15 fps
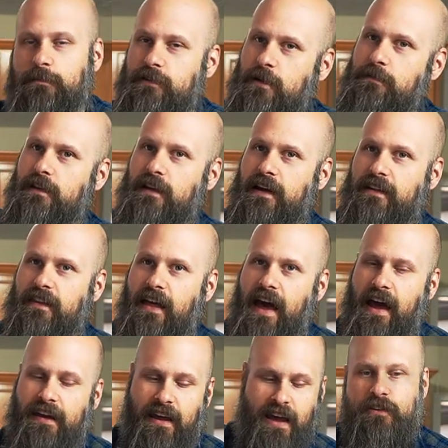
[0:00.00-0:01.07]
something like
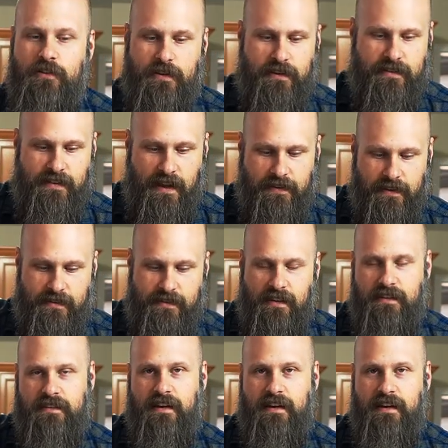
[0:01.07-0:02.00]
that. You can set this in